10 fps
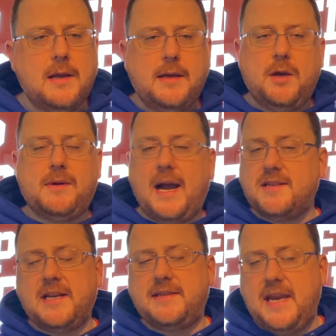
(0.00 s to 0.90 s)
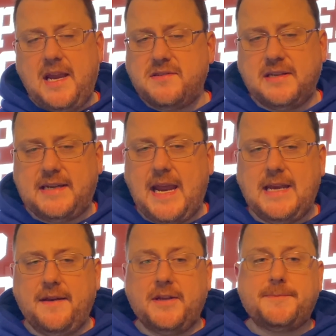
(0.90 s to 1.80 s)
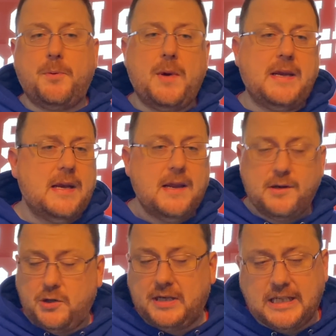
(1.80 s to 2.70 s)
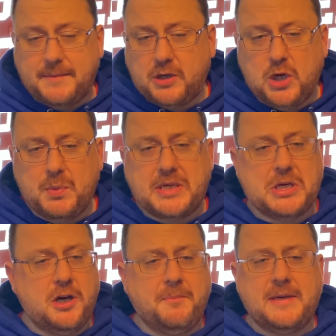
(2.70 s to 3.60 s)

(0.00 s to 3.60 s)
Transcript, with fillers: You know, guys like Taves and Kane at this point could get them a good return,